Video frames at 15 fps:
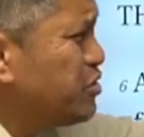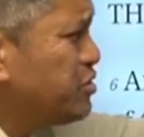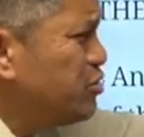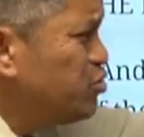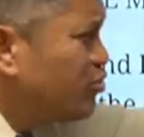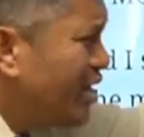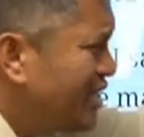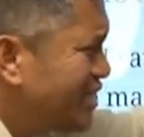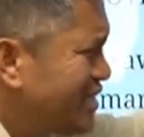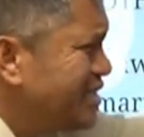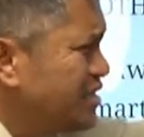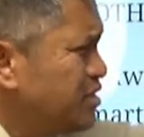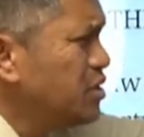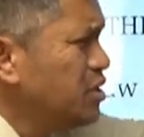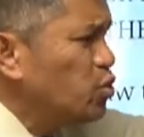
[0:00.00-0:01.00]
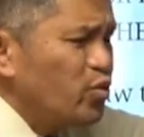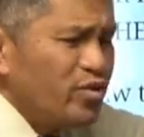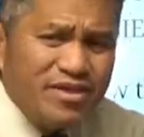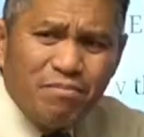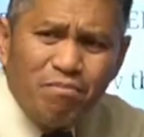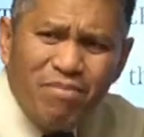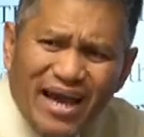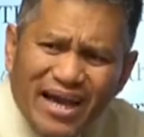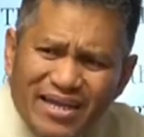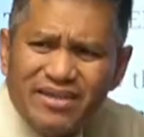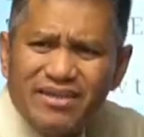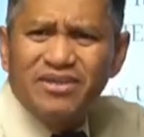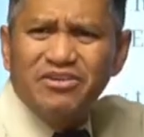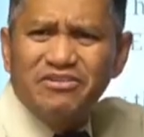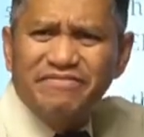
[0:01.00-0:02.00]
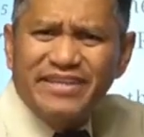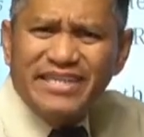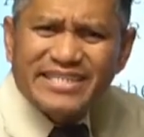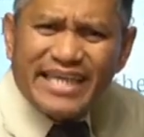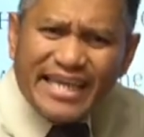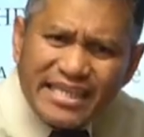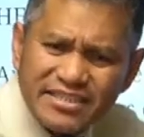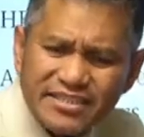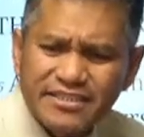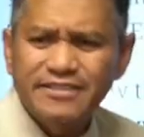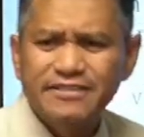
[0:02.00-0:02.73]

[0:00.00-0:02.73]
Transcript: drunken with the blood of the saints.